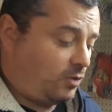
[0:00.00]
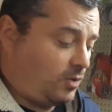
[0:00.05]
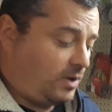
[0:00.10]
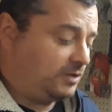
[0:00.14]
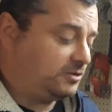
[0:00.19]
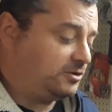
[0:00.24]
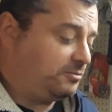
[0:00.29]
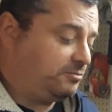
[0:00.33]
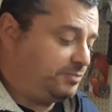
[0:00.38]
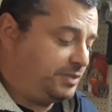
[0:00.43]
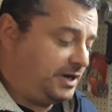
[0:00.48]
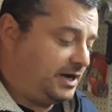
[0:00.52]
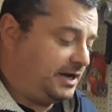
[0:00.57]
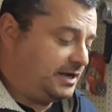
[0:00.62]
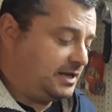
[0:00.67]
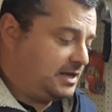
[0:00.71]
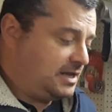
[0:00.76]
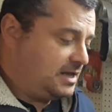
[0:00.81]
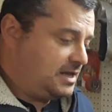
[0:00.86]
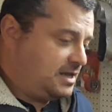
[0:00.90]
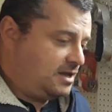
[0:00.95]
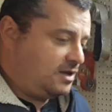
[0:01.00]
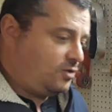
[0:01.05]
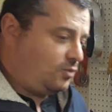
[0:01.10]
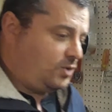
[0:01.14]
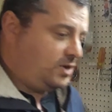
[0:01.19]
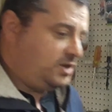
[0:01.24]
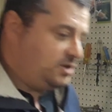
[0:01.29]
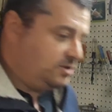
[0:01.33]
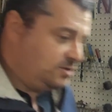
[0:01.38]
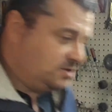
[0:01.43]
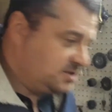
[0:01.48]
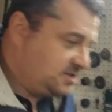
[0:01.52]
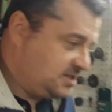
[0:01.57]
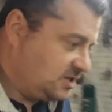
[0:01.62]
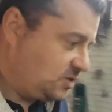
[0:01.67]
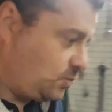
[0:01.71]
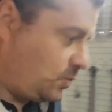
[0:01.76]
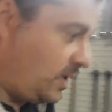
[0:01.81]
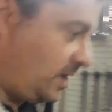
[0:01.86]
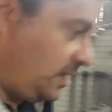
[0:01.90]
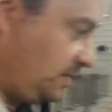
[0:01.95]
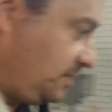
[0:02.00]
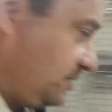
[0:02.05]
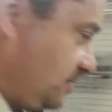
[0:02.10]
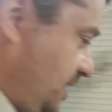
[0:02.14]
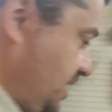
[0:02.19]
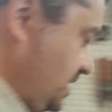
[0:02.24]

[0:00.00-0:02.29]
welder. But we use this welder right